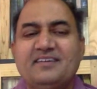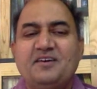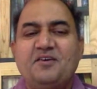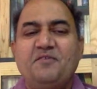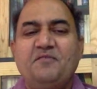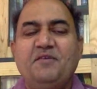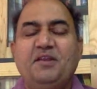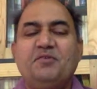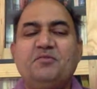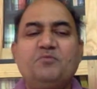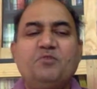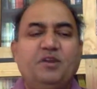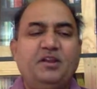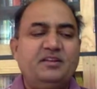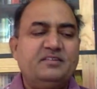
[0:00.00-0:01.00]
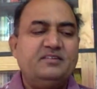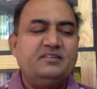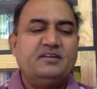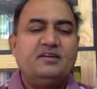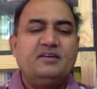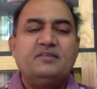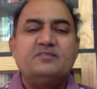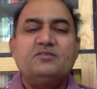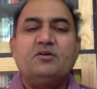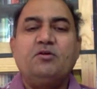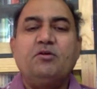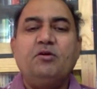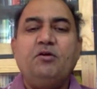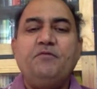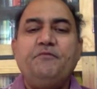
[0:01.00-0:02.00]
Very good morning.
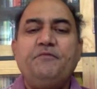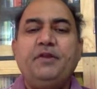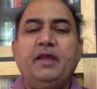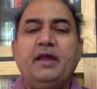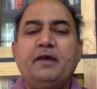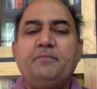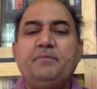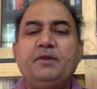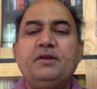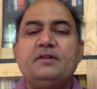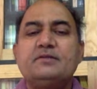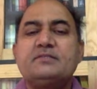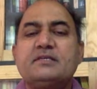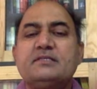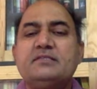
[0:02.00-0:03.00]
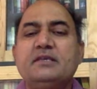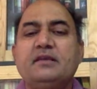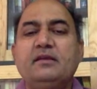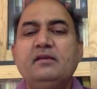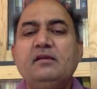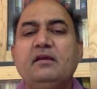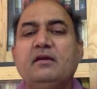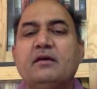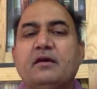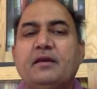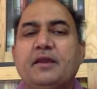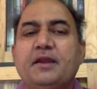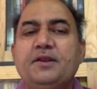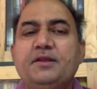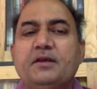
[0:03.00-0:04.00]
So, we have been discussing
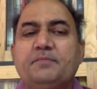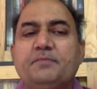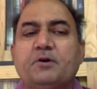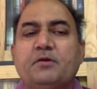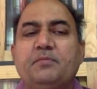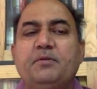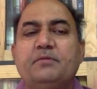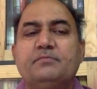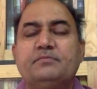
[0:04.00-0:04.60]
Gettier problem